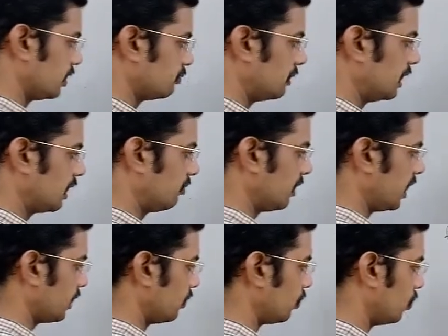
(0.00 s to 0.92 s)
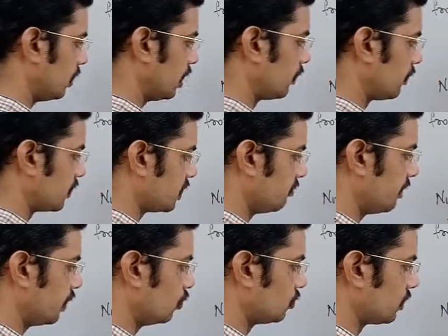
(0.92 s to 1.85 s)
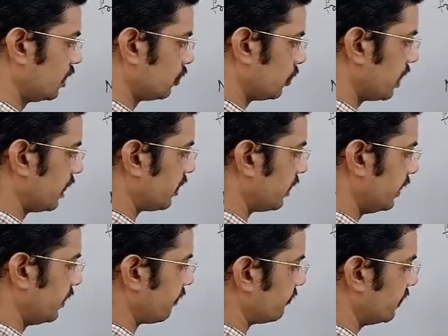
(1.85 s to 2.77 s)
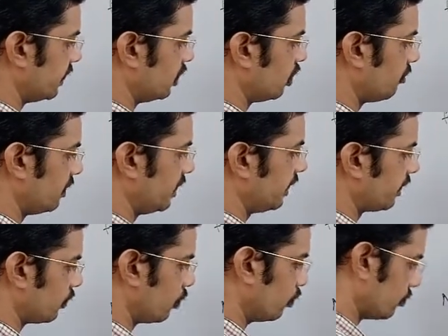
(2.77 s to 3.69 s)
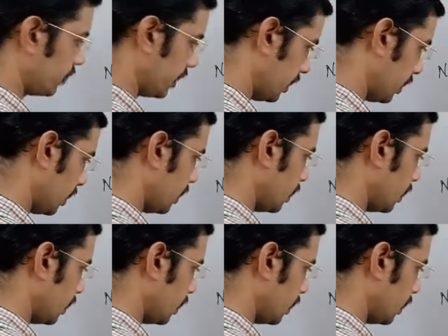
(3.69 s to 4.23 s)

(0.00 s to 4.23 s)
us multiply the whole equation by root 3 to get rid of the denominator root 3.